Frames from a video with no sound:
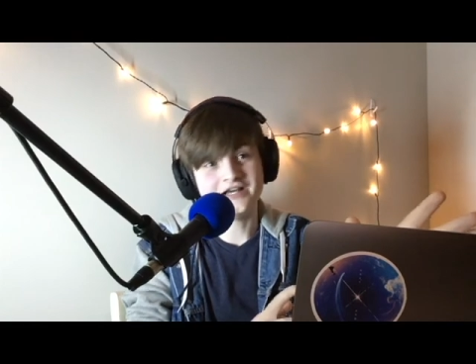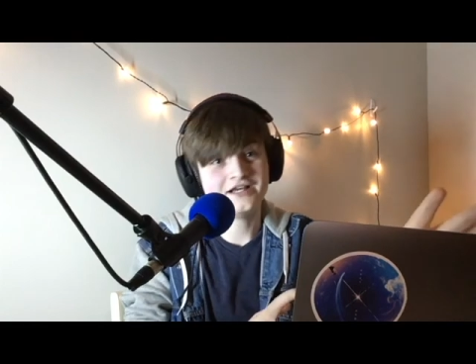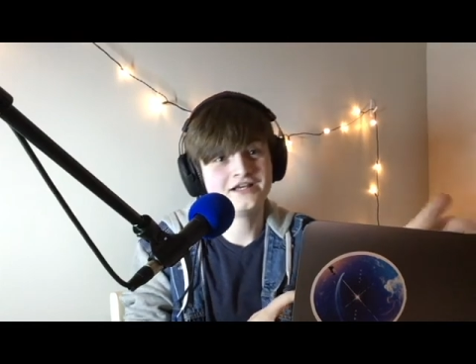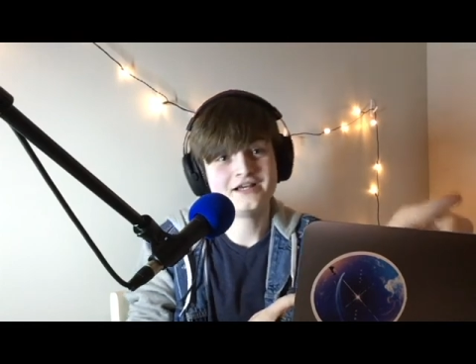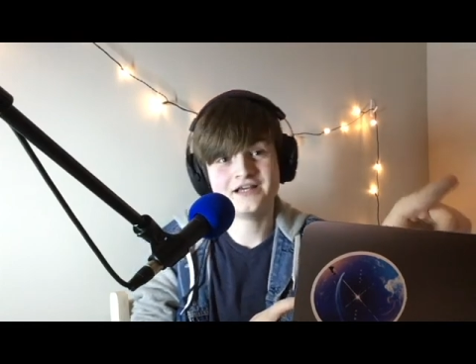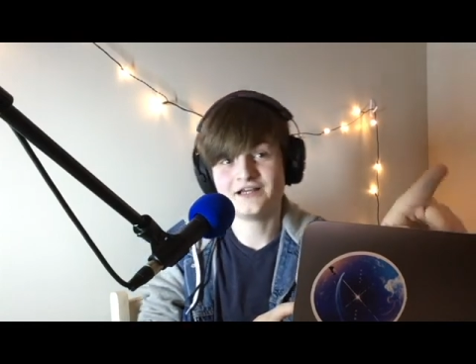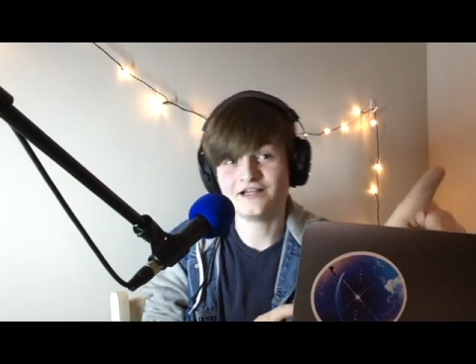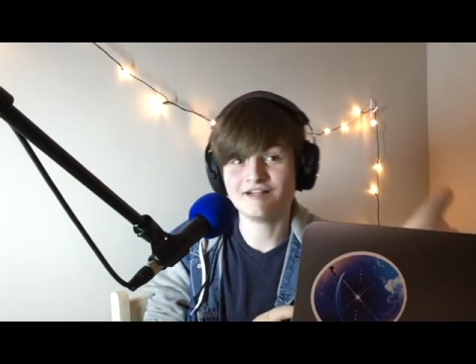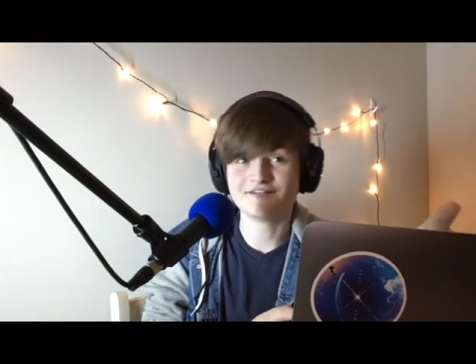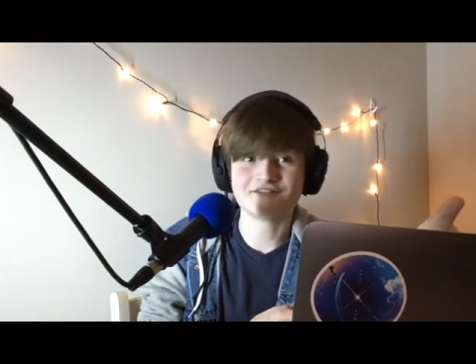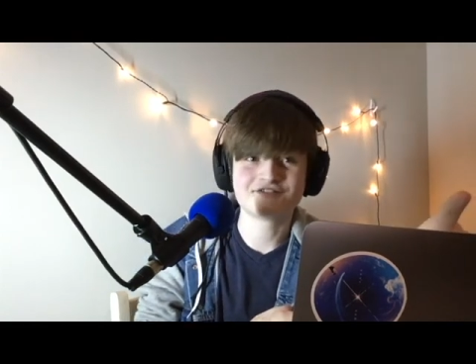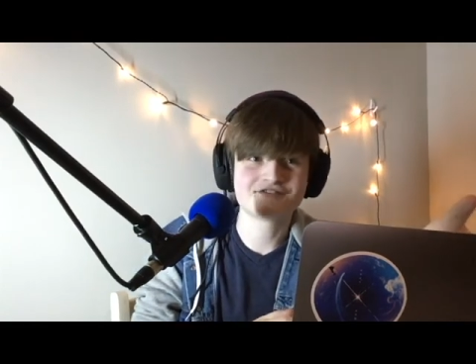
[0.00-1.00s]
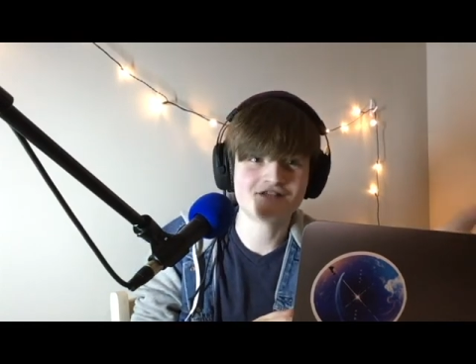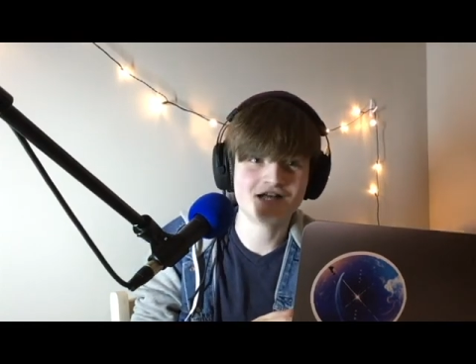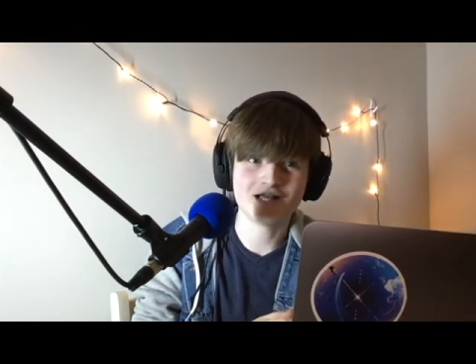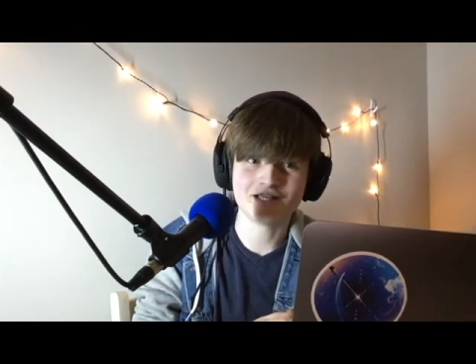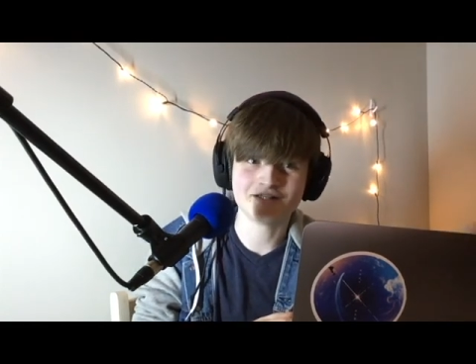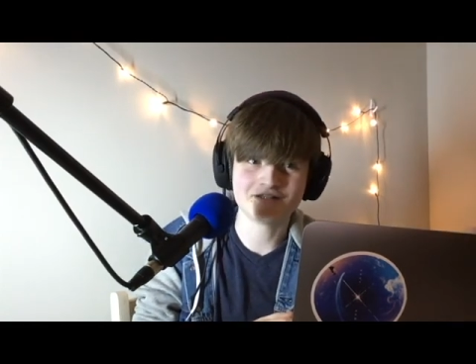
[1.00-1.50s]
hey, hey, it's a
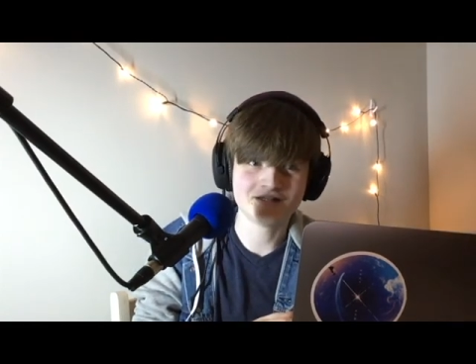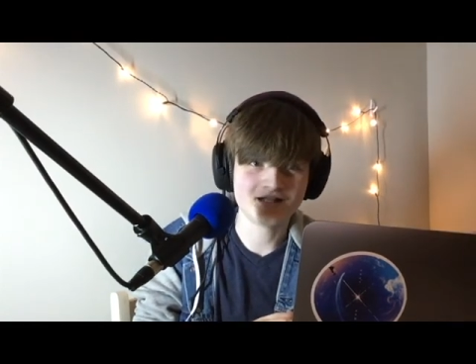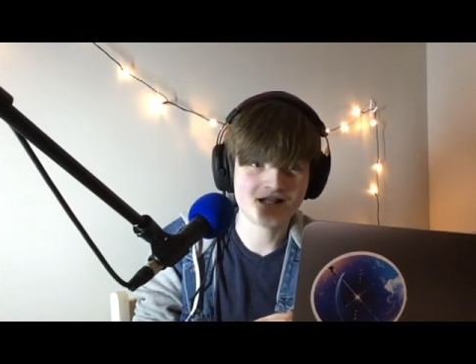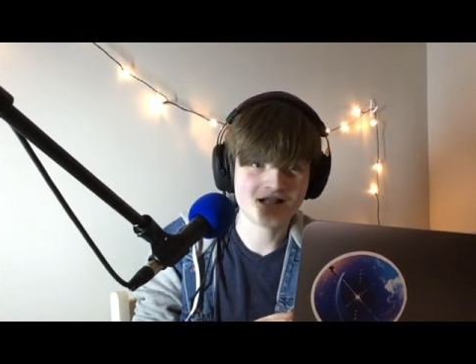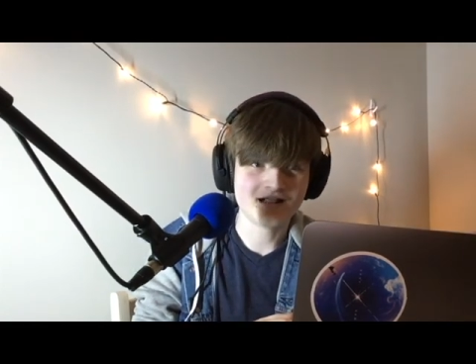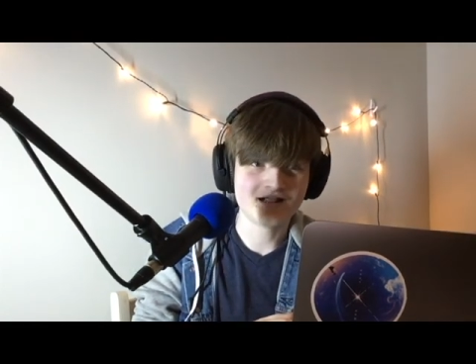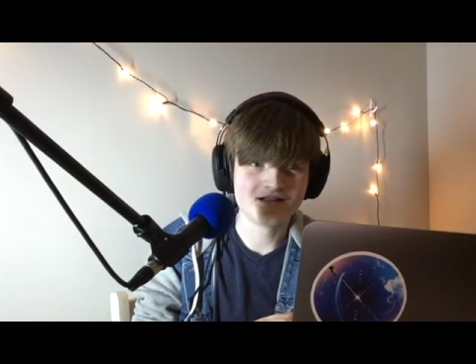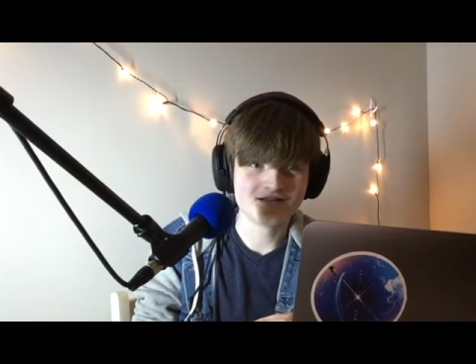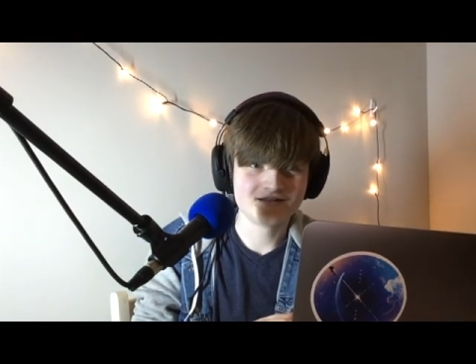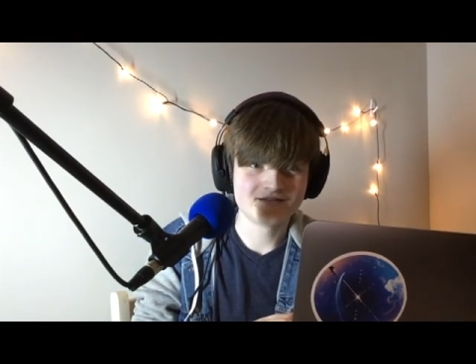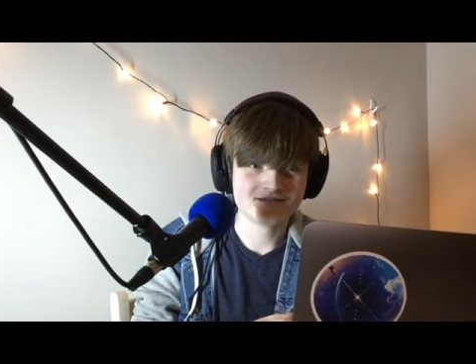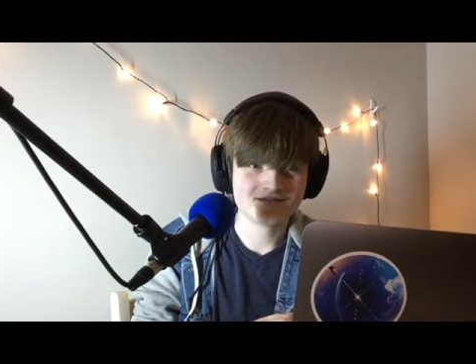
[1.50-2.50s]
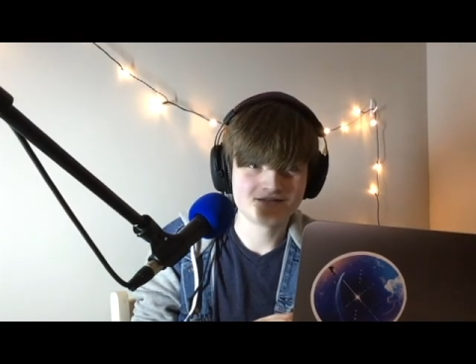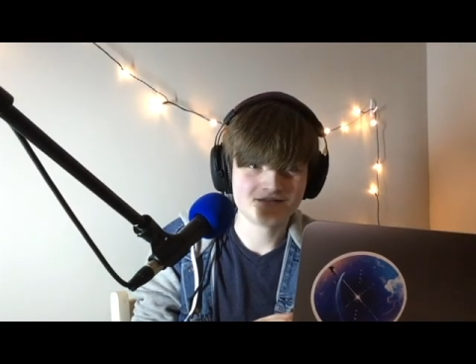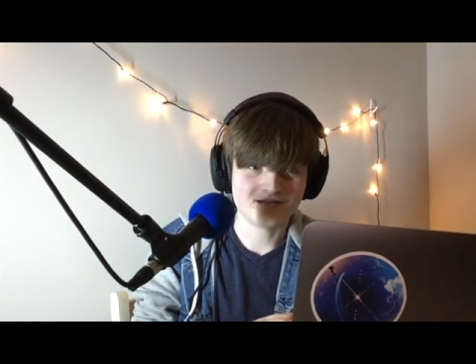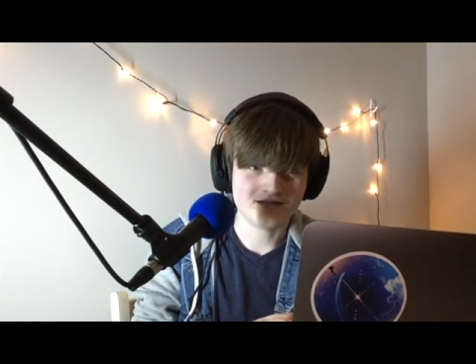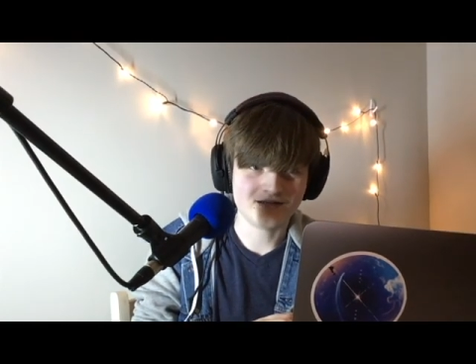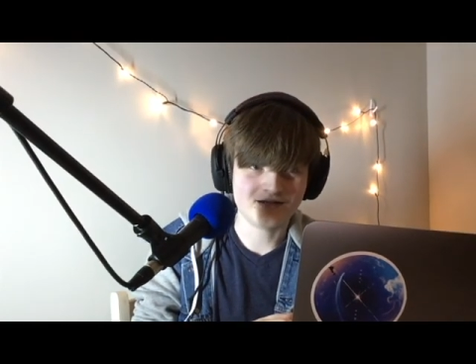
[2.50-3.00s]
sign
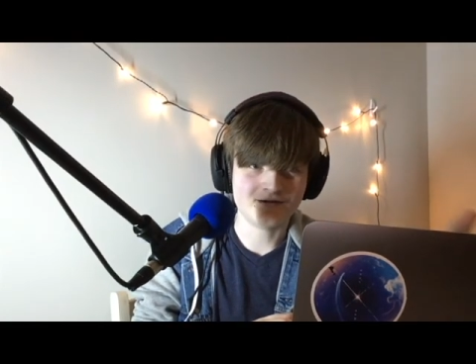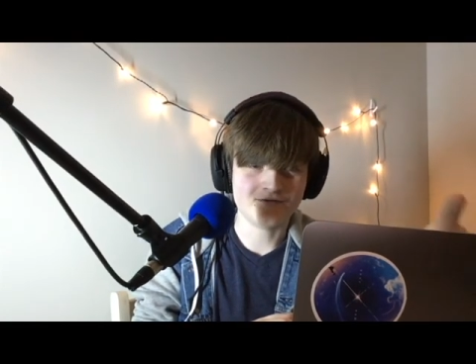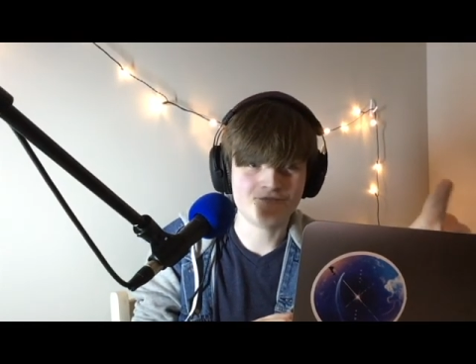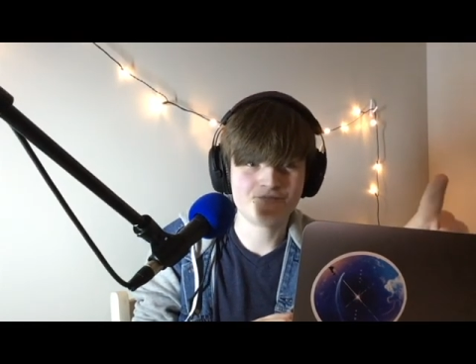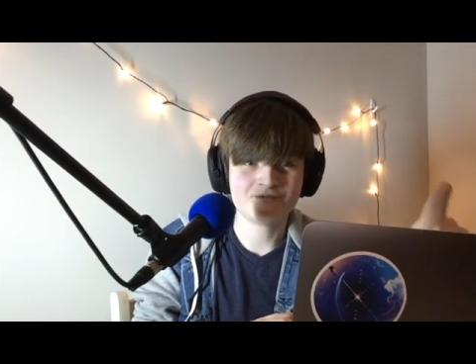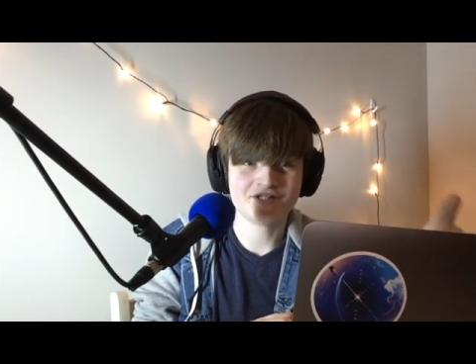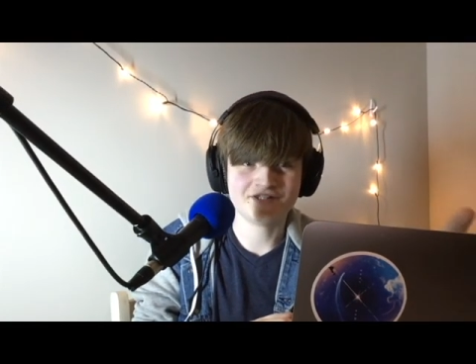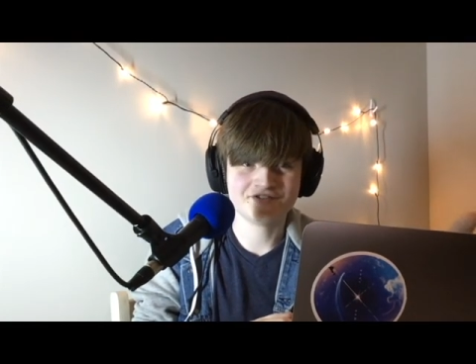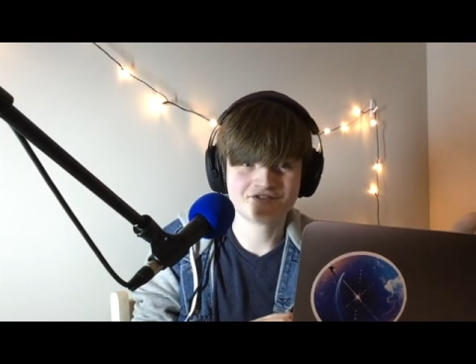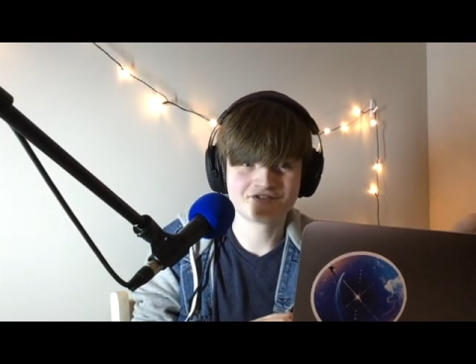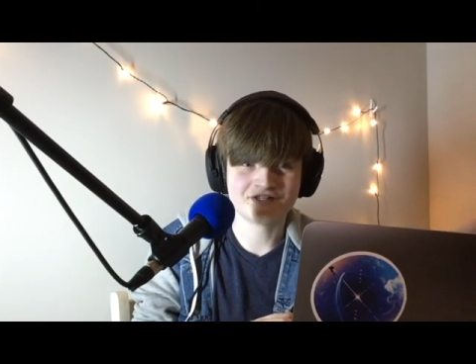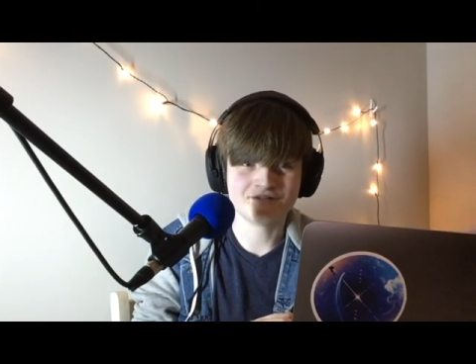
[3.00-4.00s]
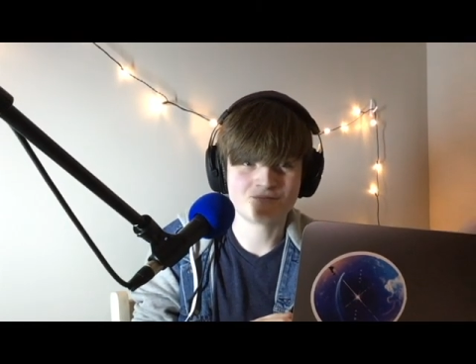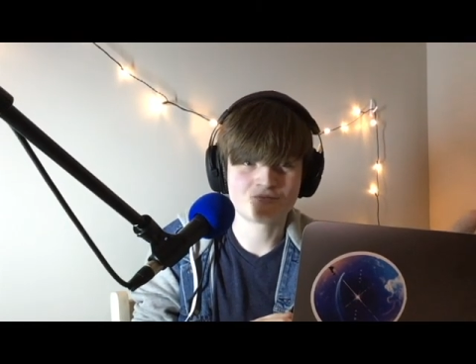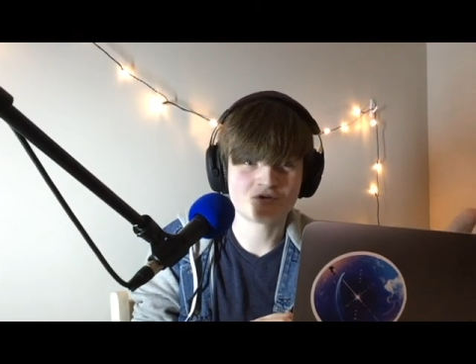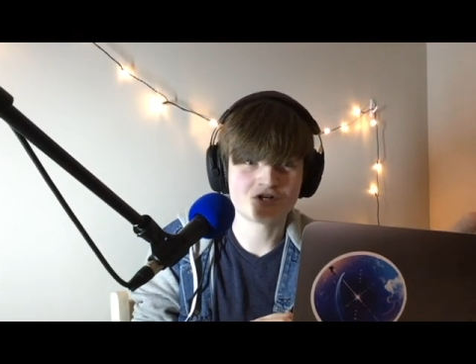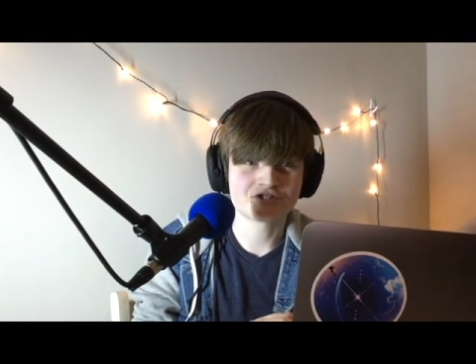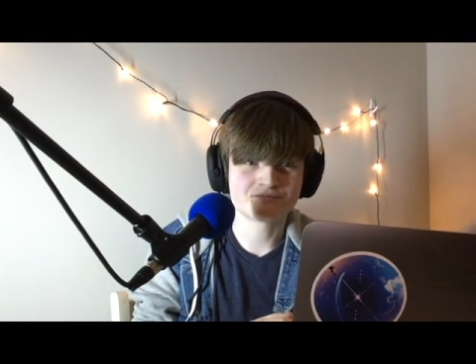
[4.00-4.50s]
of peace and
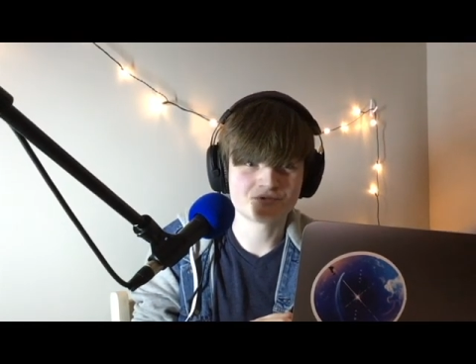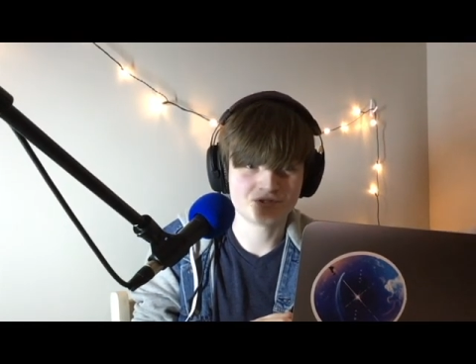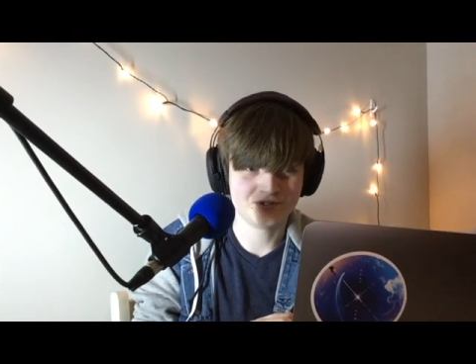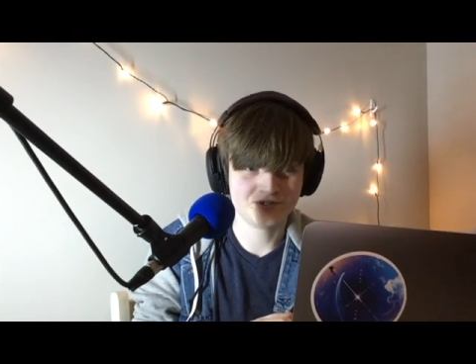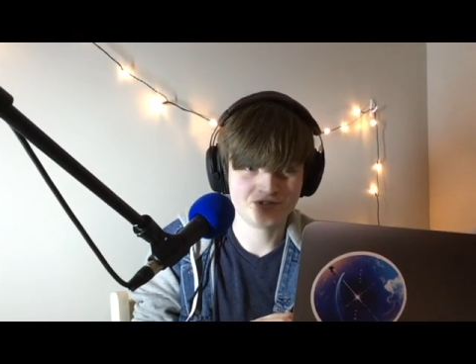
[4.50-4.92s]
prosper.